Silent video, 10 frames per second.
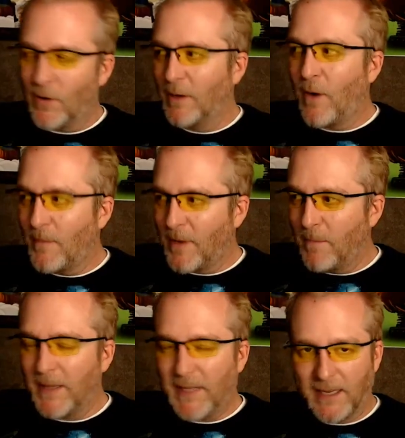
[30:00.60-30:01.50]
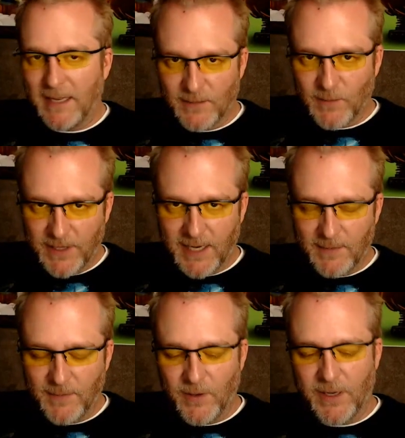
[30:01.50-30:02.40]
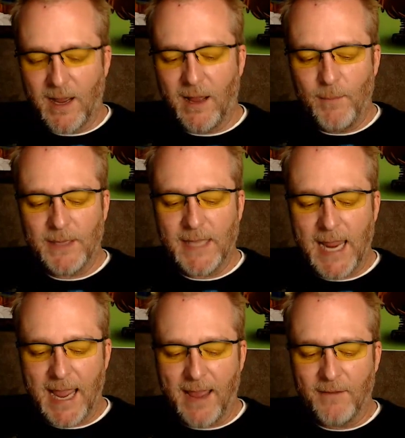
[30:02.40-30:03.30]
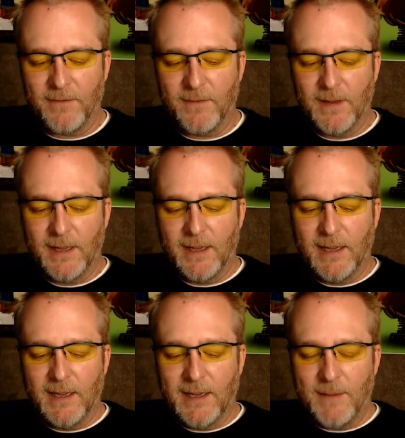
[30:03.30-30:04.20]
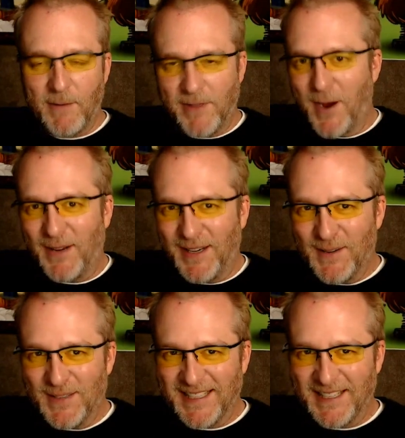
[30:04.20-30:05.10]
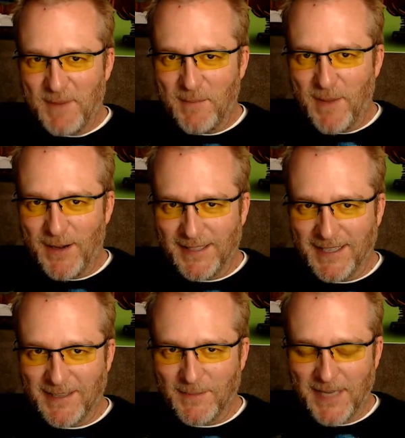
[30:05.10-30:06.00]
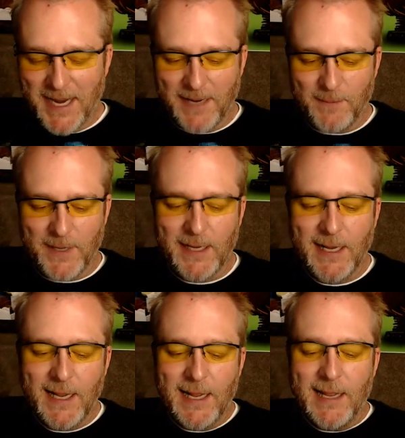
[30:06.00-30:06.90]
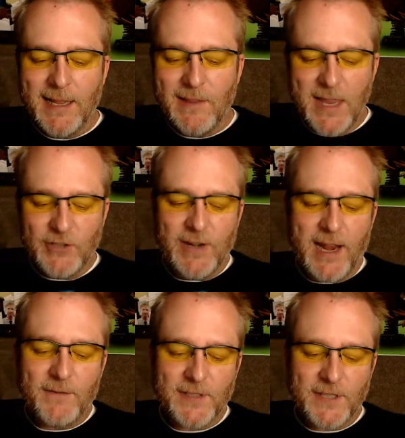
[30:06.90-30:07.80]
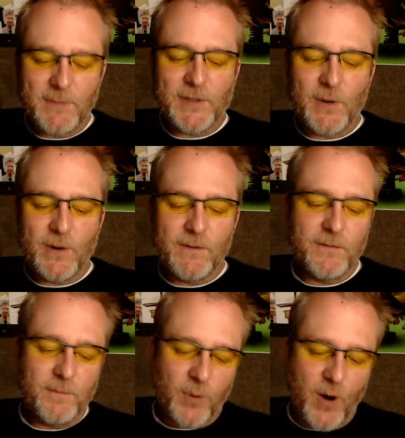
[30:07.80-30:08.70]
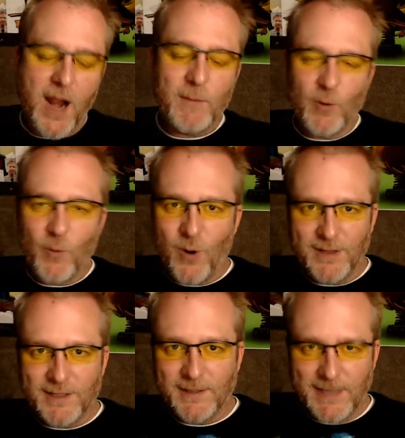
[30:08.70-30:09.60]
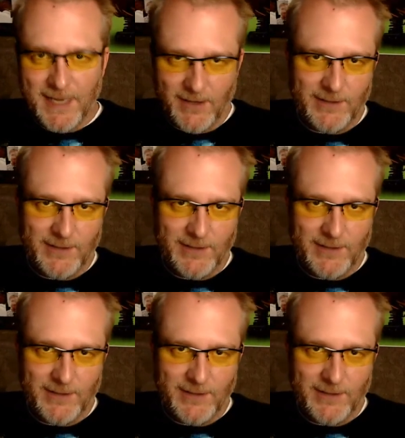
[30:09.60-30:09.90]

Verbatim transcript: wrong, but I'll bet they, this is what they end up doing. I'll bet they have, maybe they already do, this is going to be embarrassing because I'm saying it, but they should have some sort of Prime rewards deal